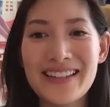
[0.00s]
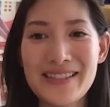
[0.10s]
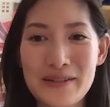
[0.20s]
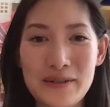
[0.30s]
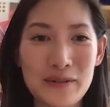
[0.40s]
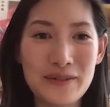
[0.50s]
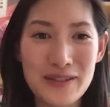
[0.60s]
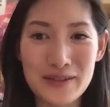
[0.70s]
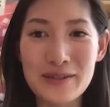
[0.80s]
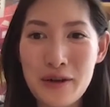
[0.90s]
to
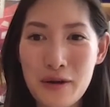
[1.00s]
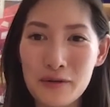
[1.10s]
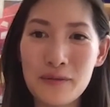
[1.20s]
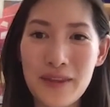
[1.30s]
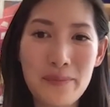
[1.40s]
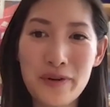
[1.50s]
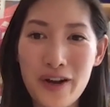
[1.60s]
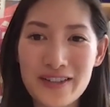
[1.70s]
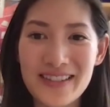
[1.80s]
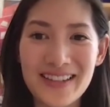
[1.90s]
go through that
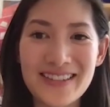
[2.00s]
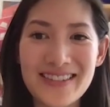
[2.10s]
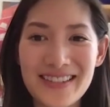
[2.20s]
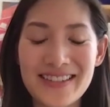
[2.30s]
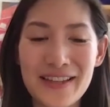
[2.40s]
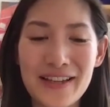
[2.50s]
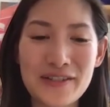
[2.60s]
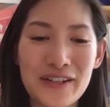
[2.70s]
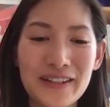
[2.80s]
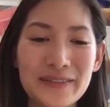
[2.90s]
process and
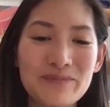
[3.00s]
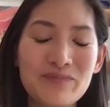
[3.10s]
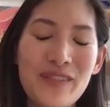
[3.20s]
selection.